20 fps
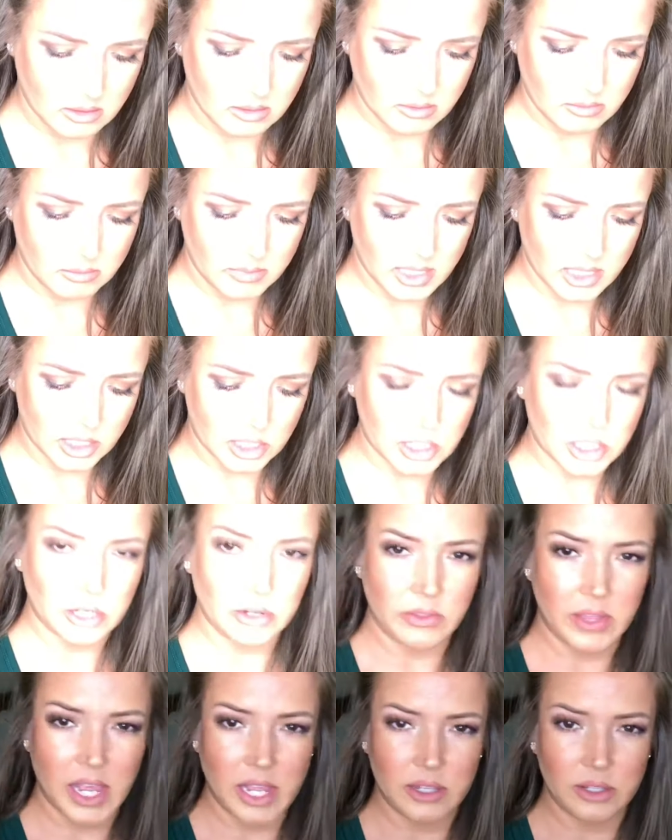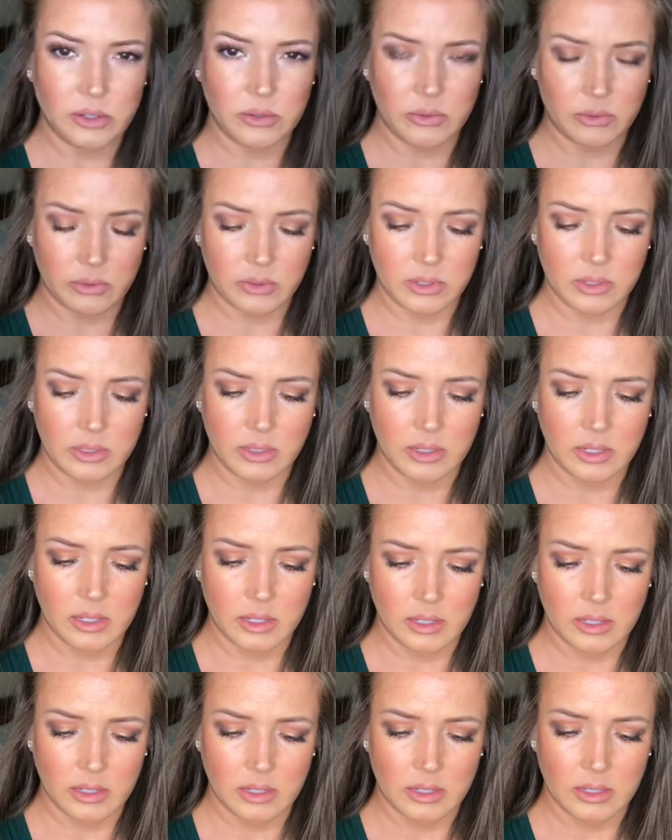Make sure that you
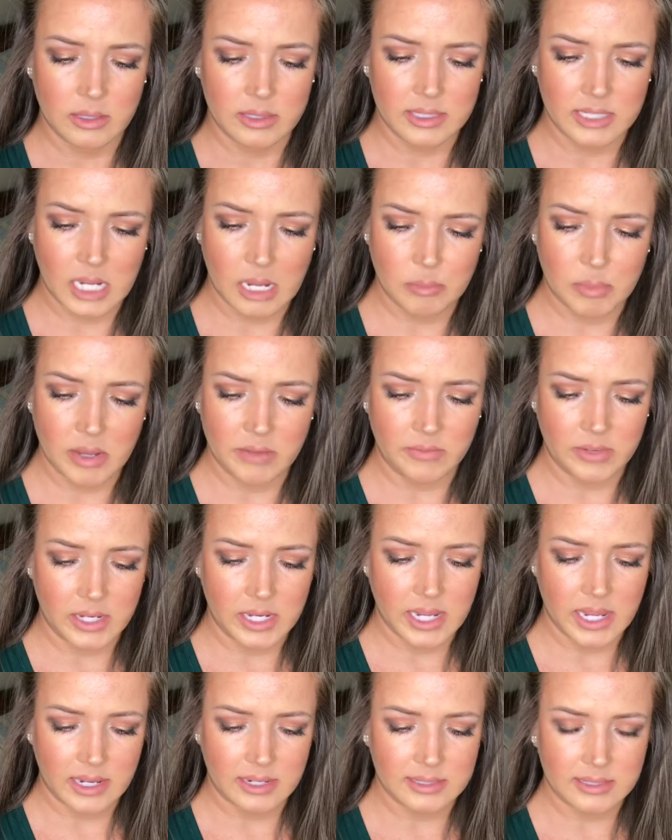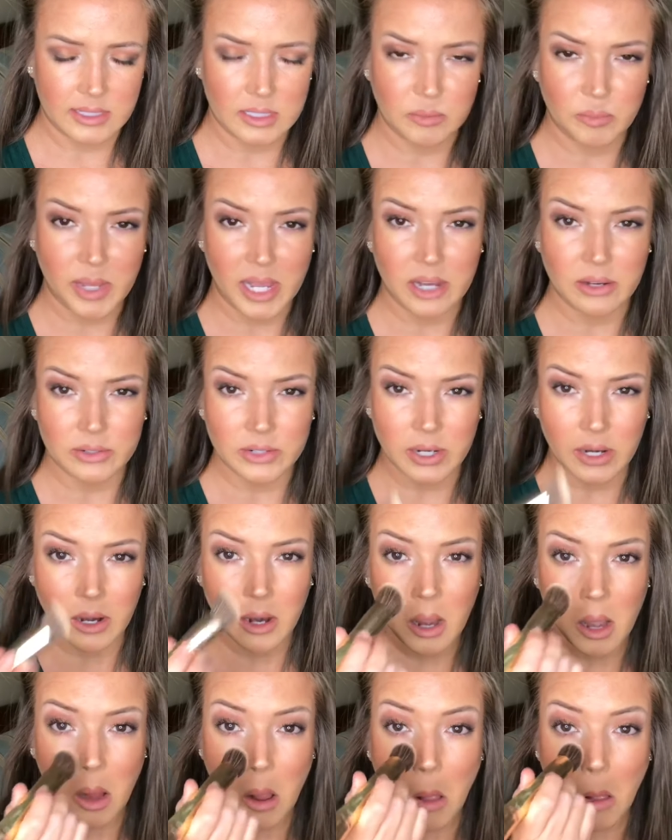tap off any excess powder,
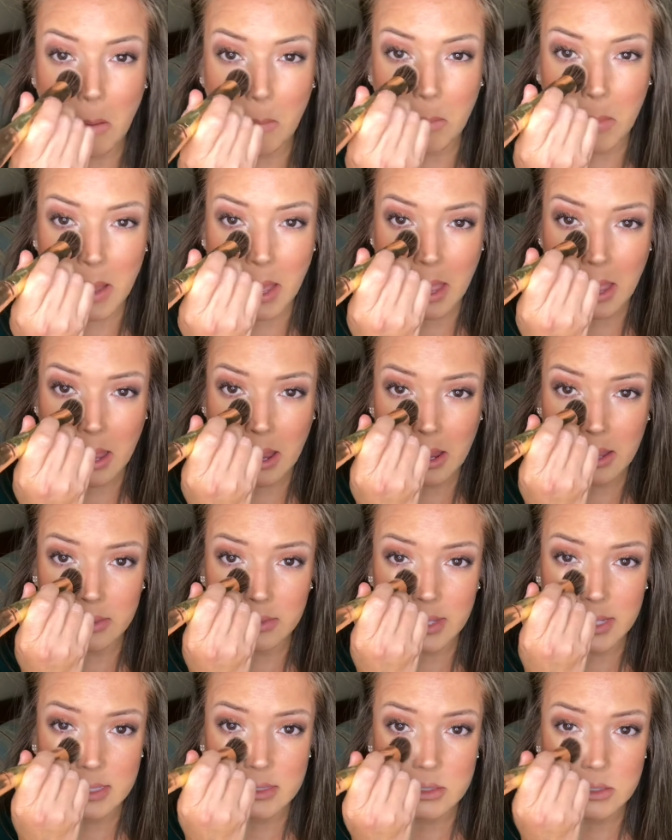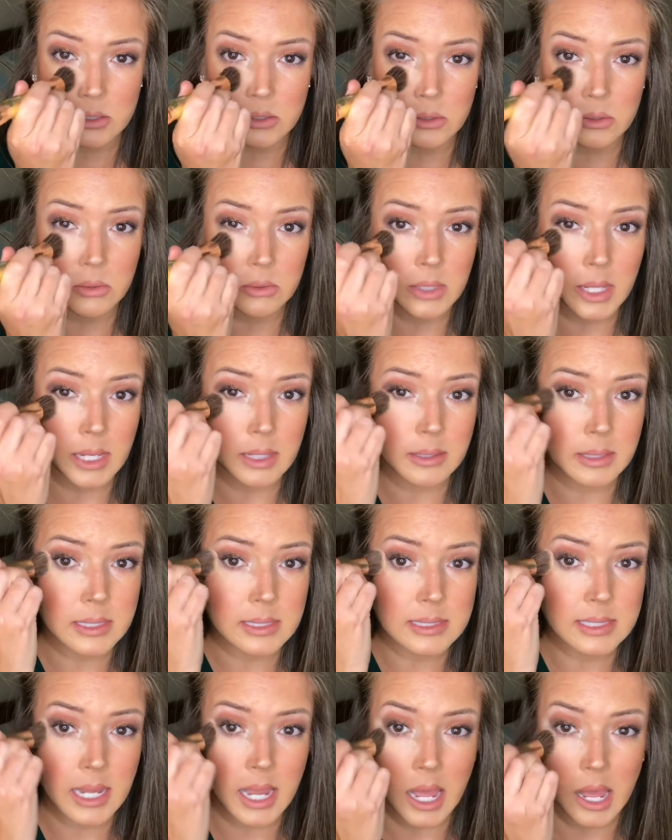but I like to lightly
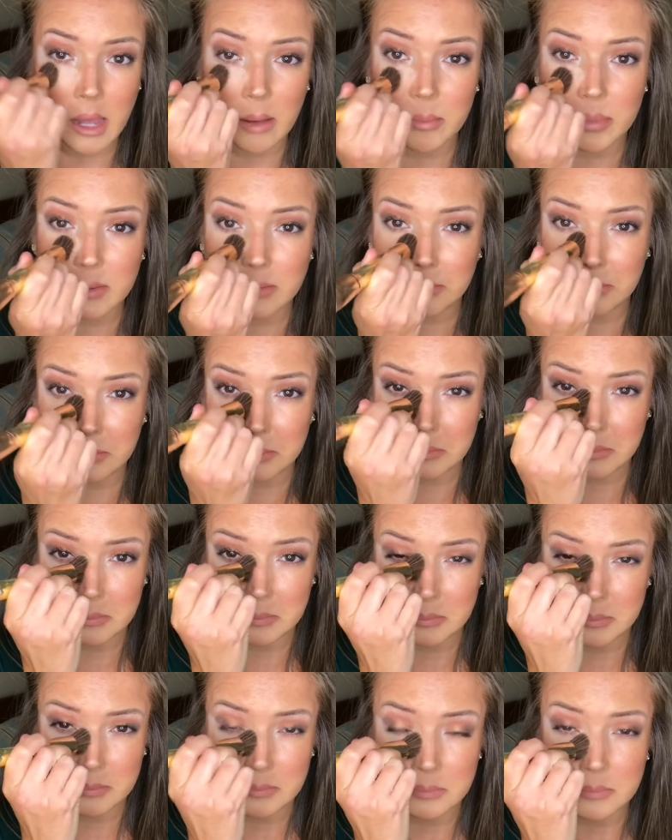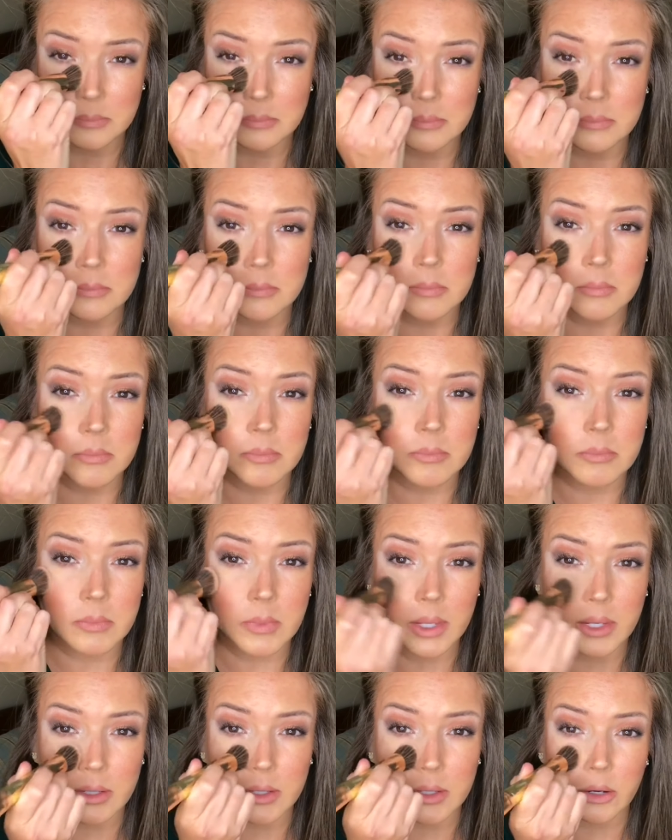tap
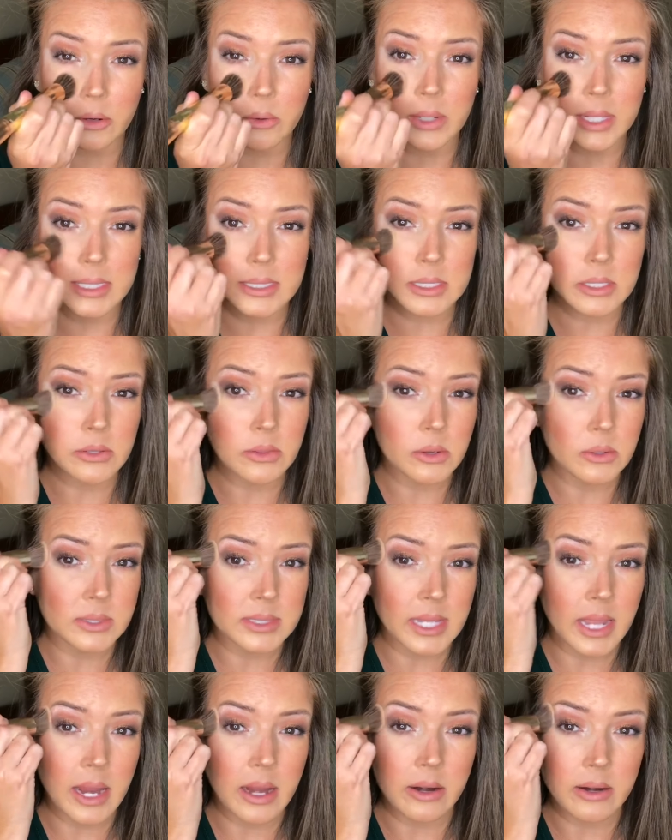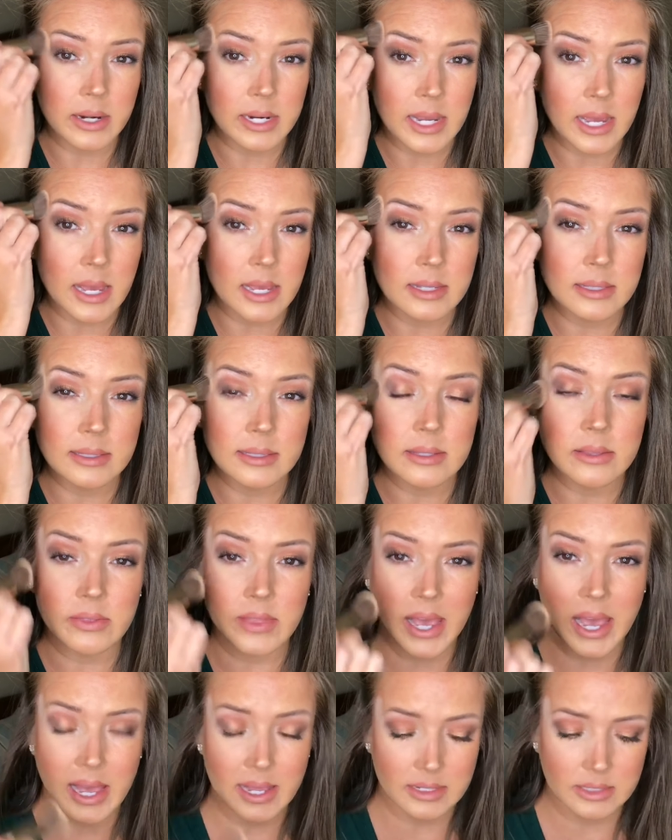and into those areas
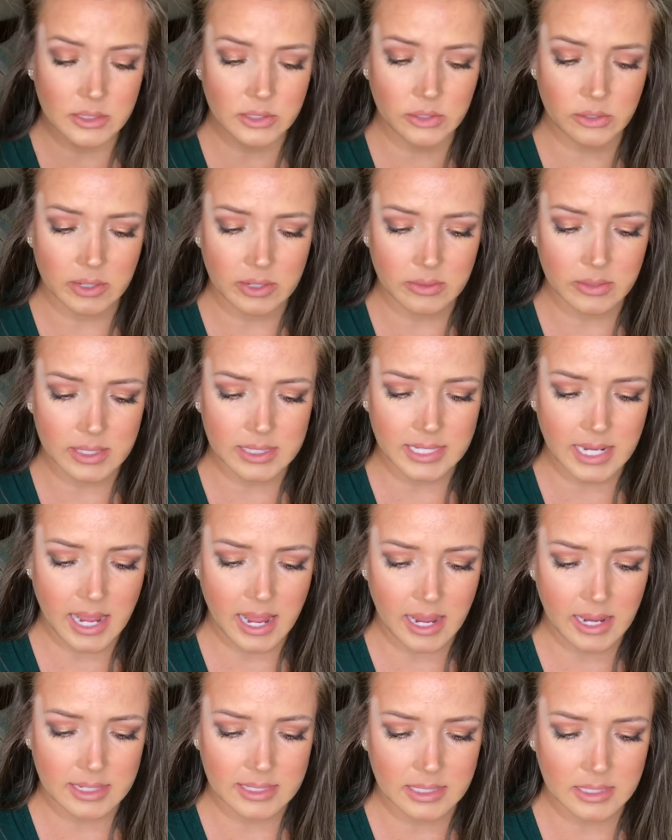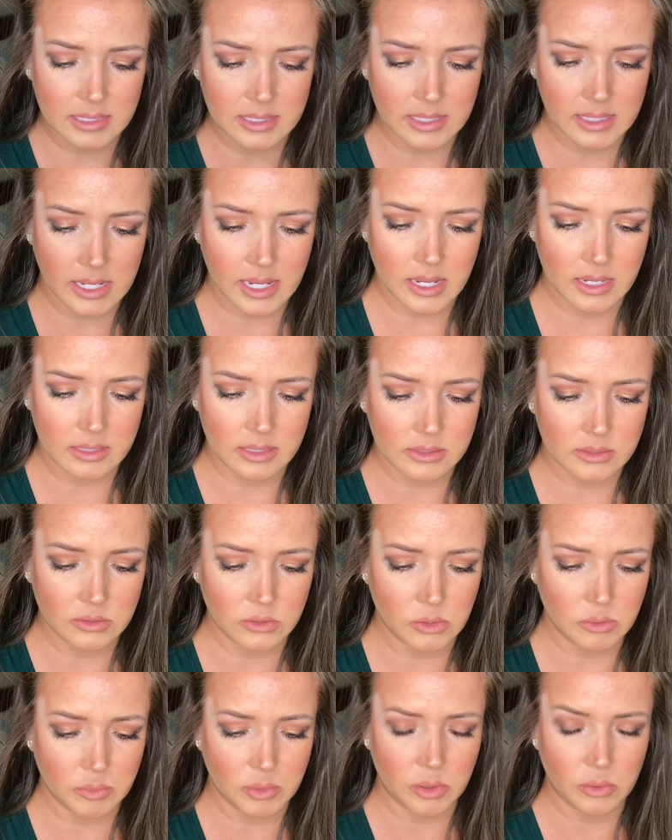that during the day tend to get
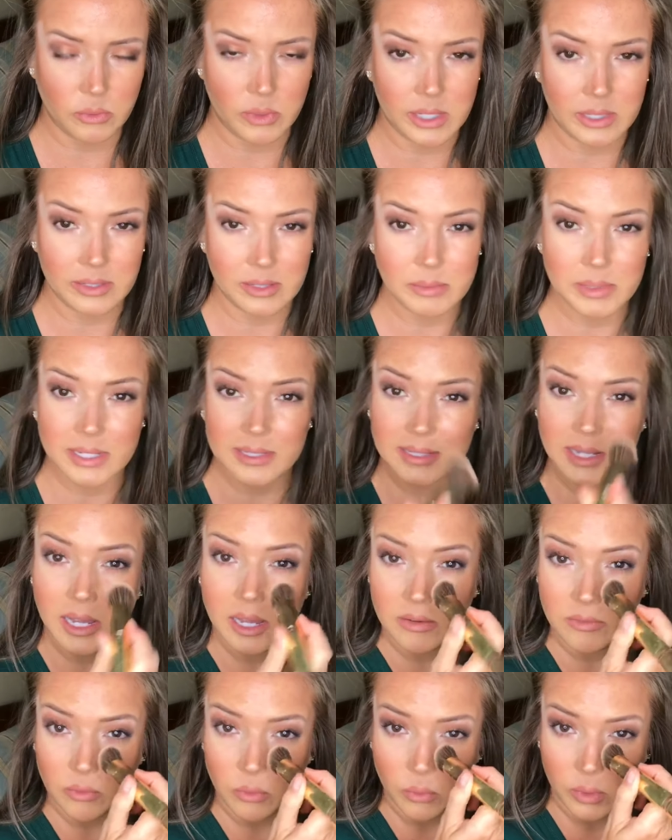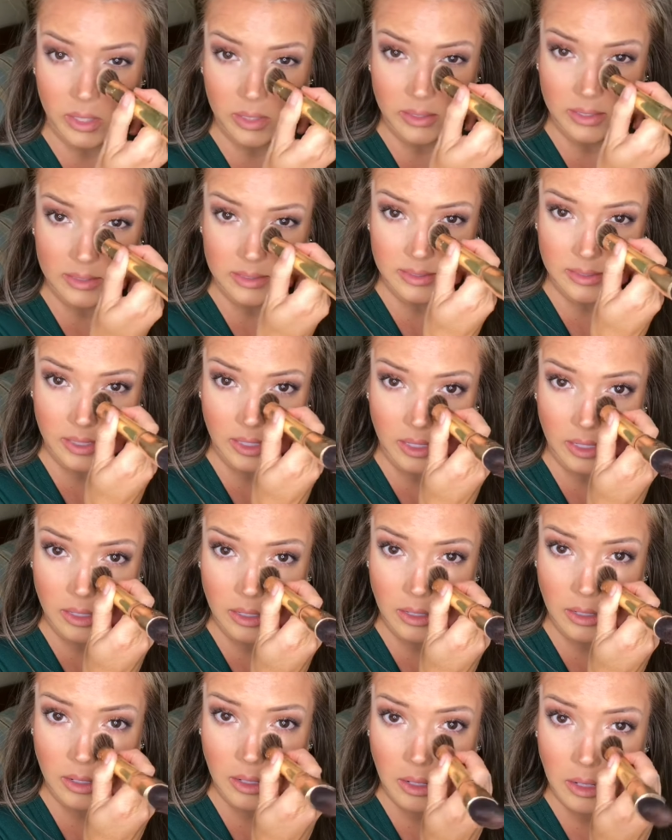super oily, because I have oily skin
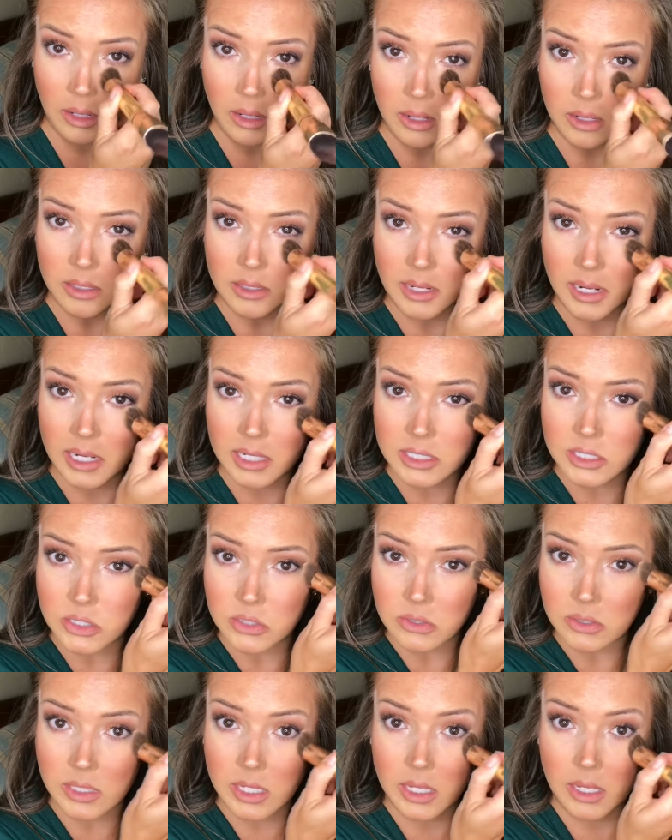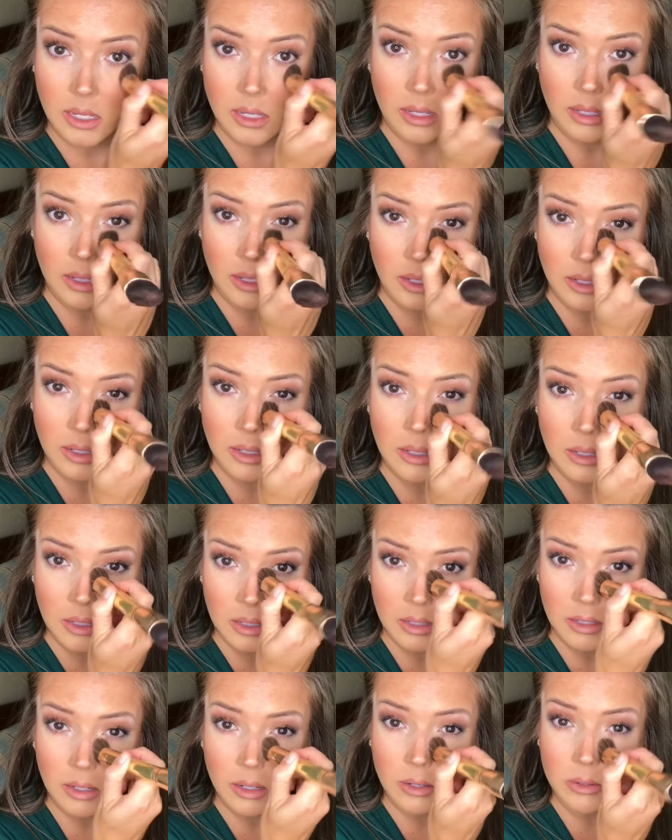naturally,
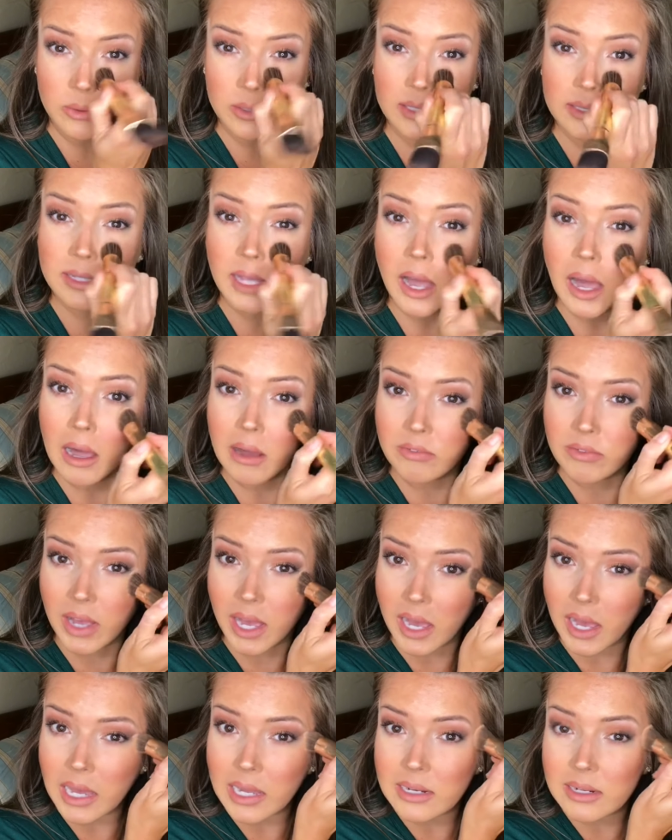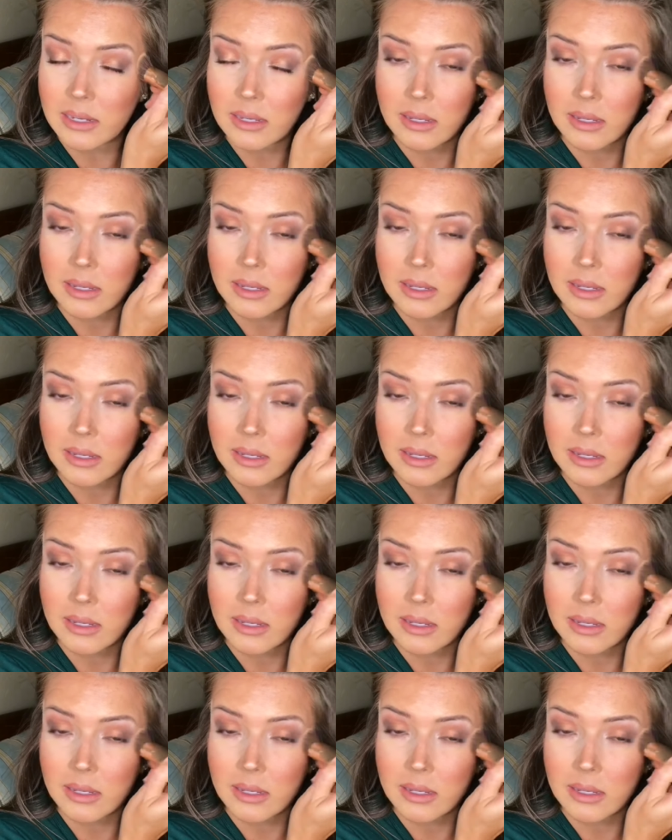always have had.